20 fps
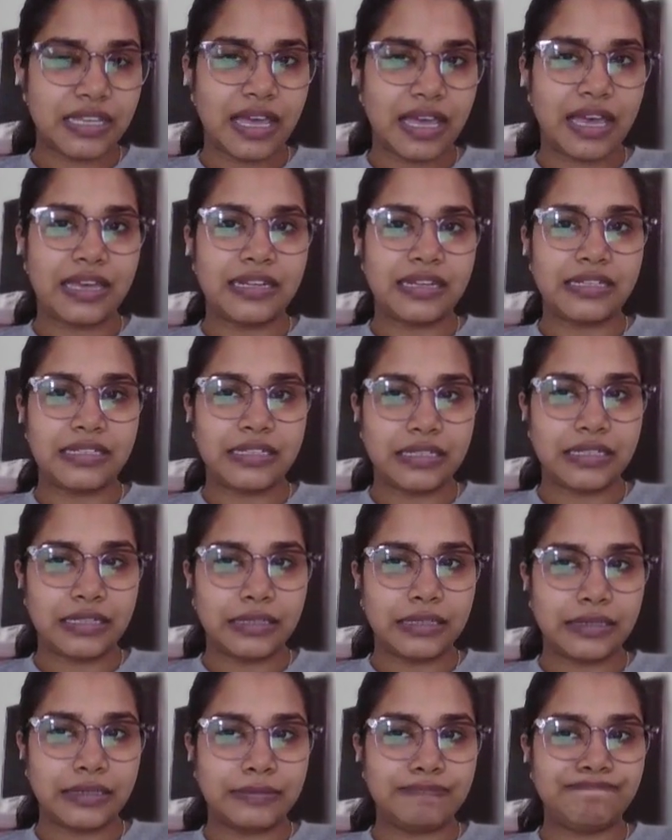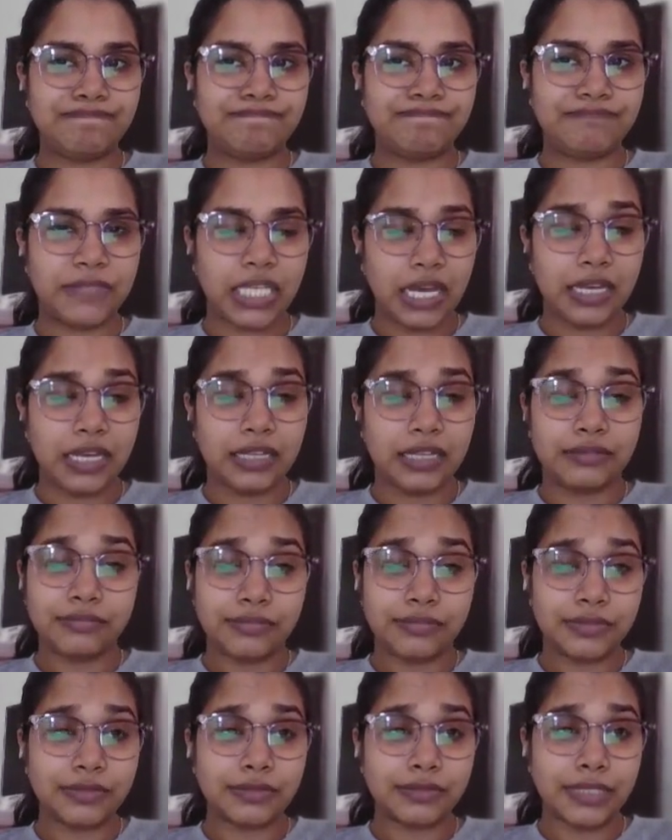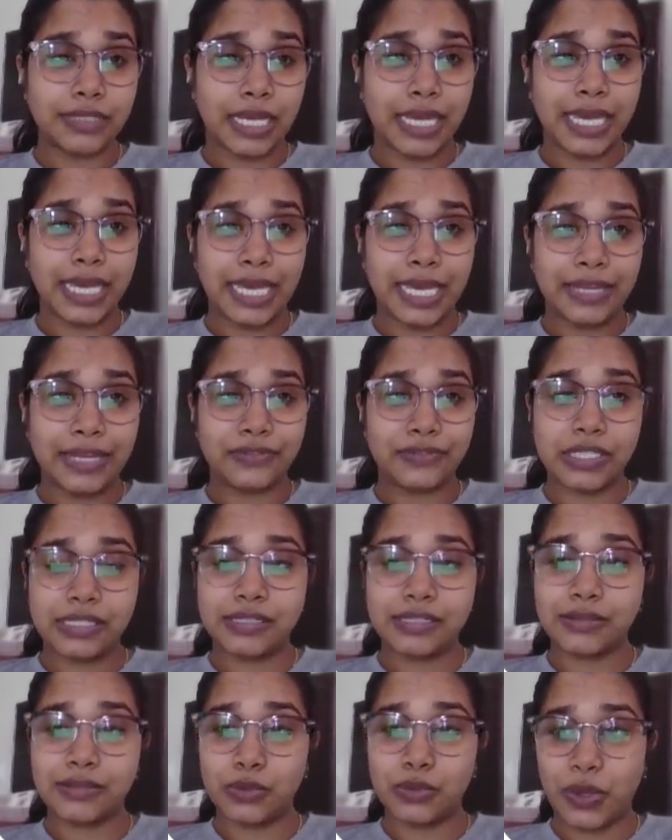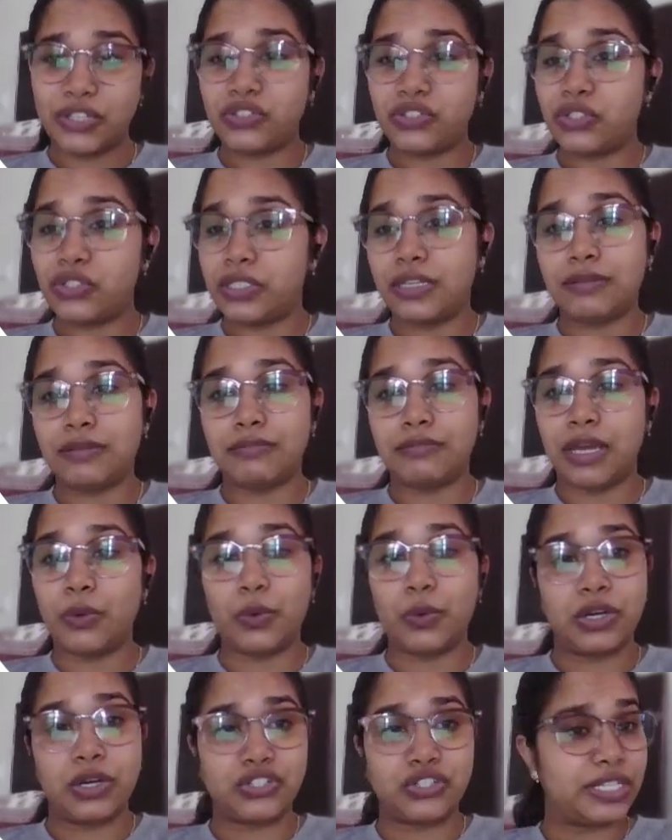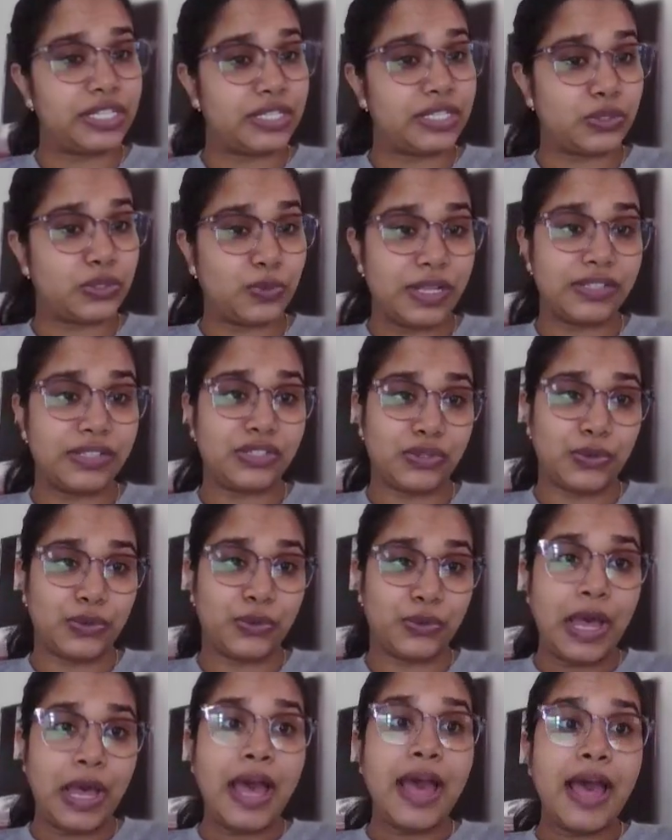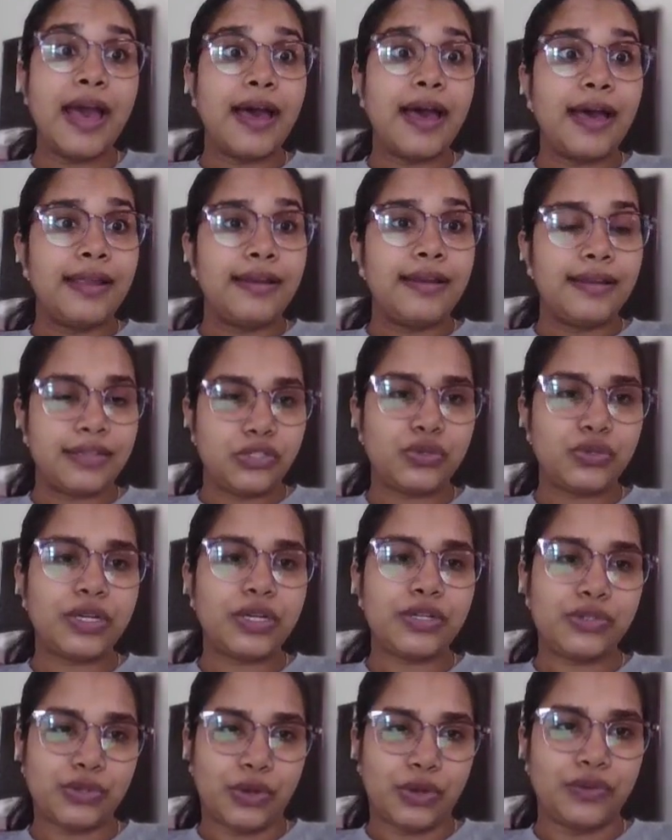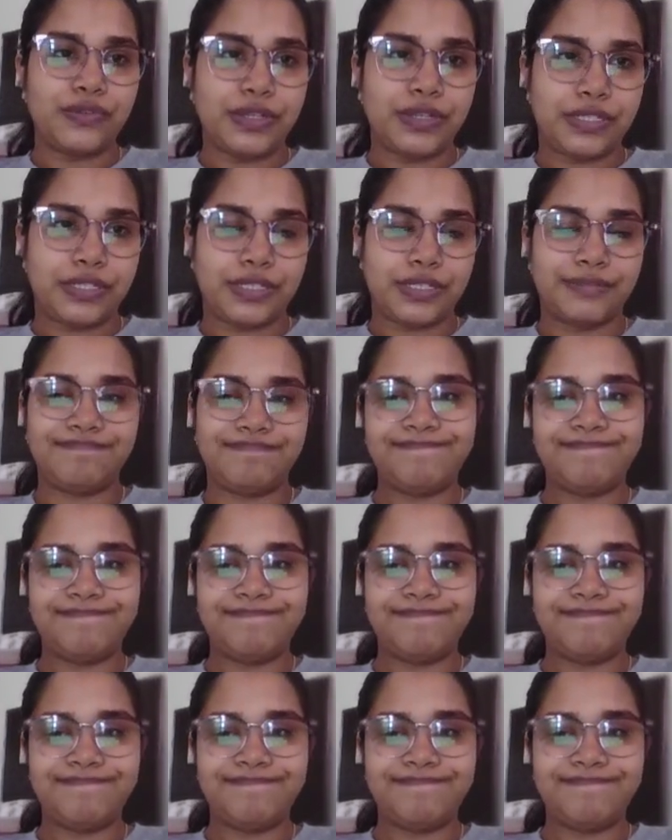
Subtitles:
And yeah, I have this question in my worksheet as well, so let's try to solve it.